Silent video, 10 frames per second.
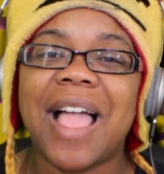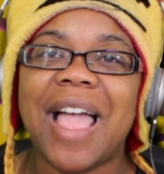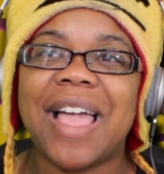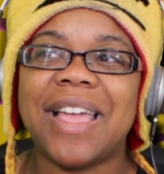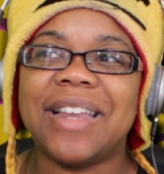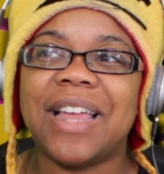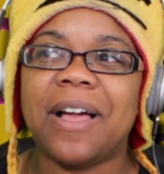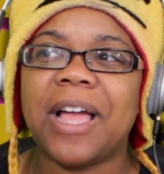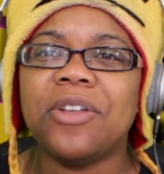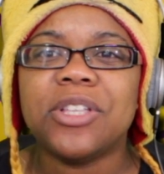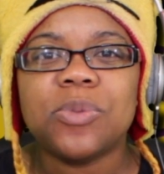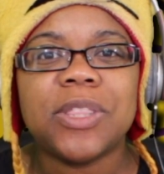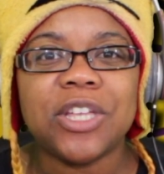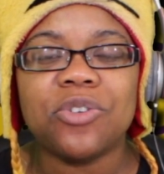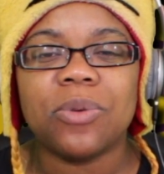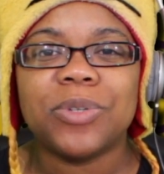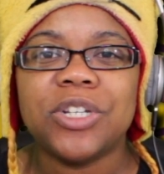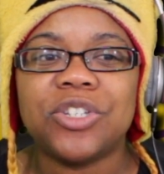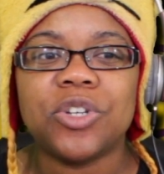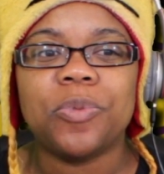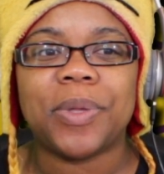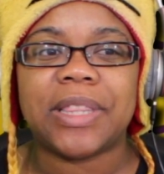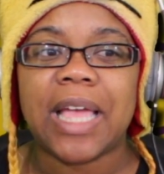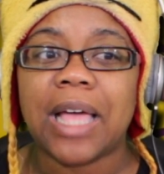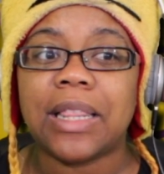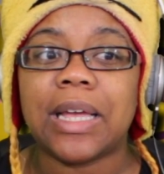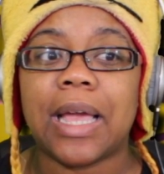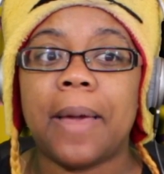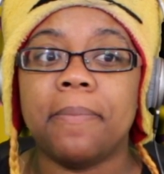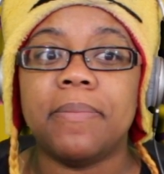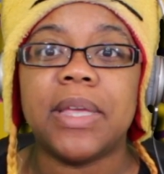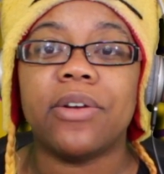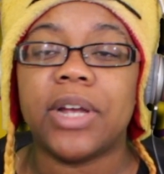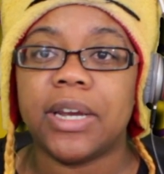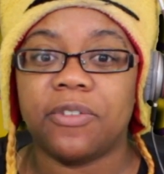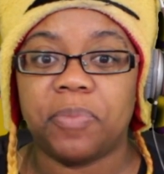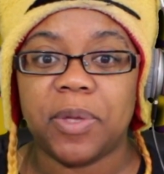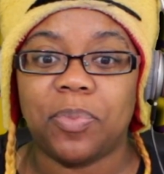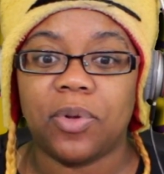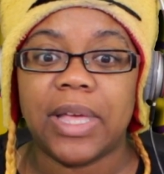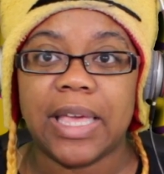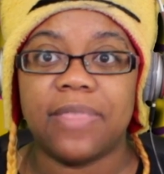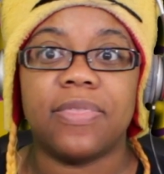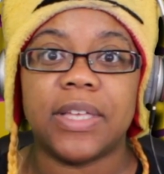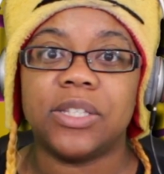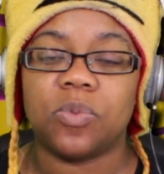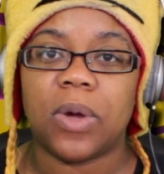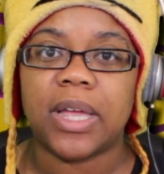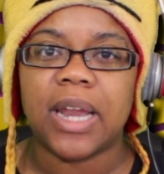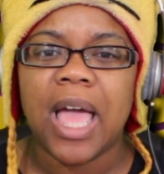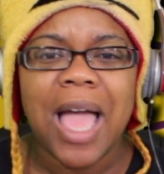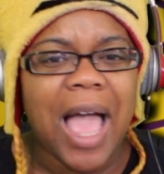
And I know that's what they normally do, but they had like a myriad of people in this one.